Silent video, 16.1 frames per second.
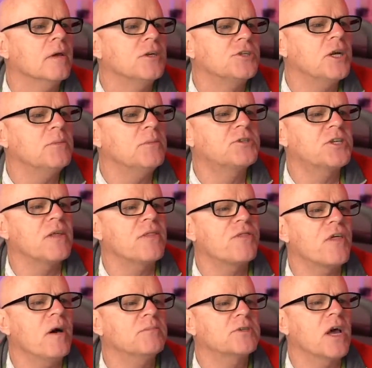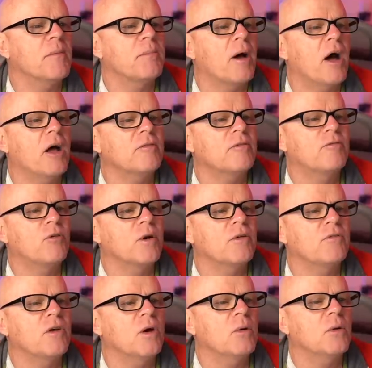Jim said, thumbs up,
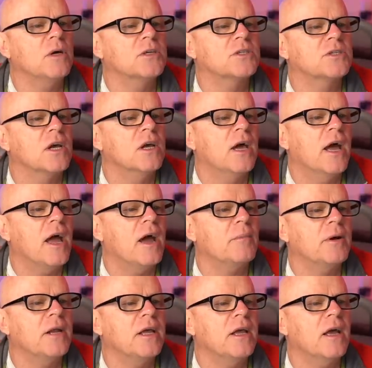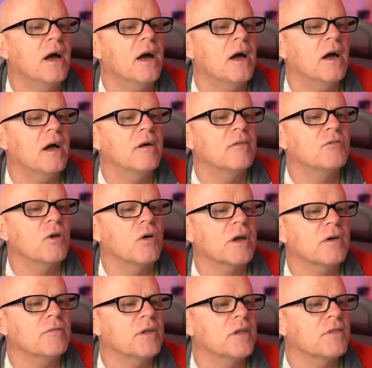140 viewers. How many have
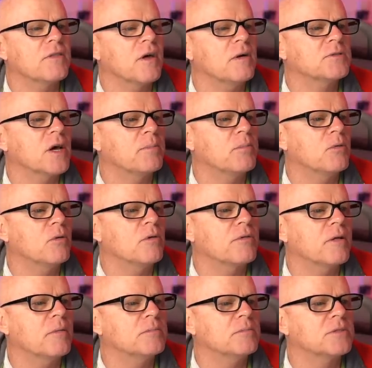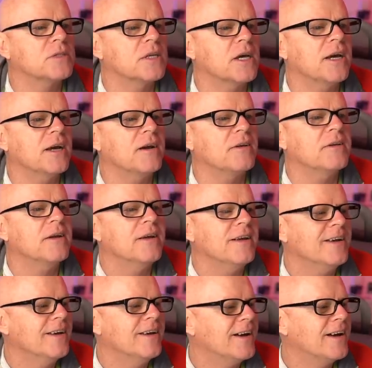not given their thumbs up or thumbs down?
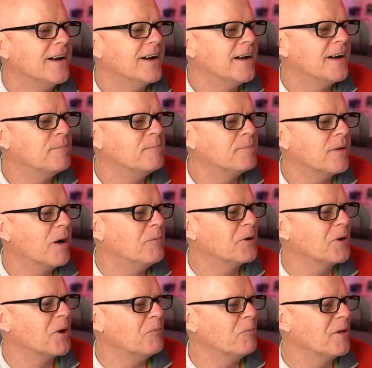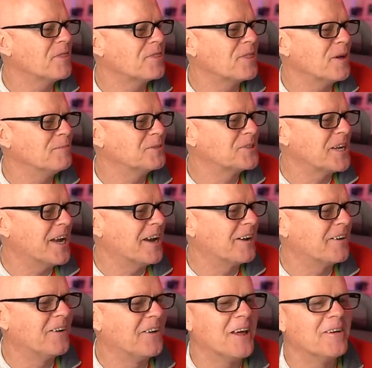Oh, we got one thumbs
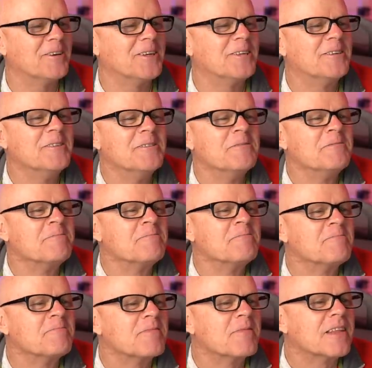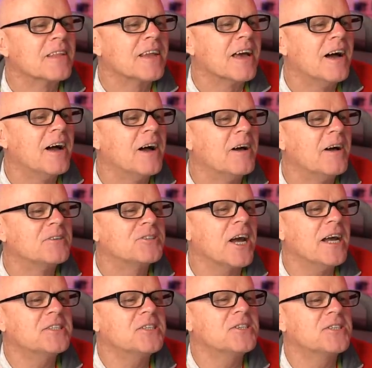down. I love it.
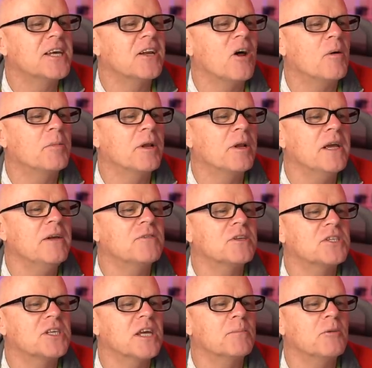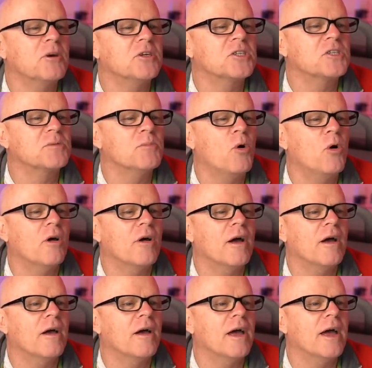Jason said, I believe the Sigma is
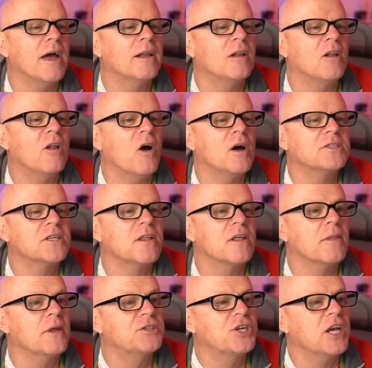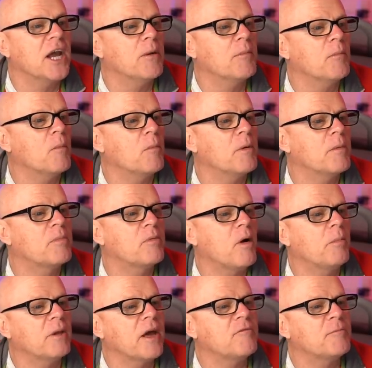smaller and lighter than the GM and would
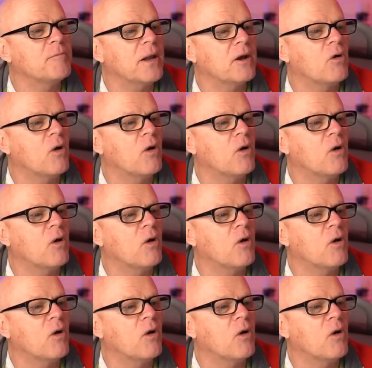probably have better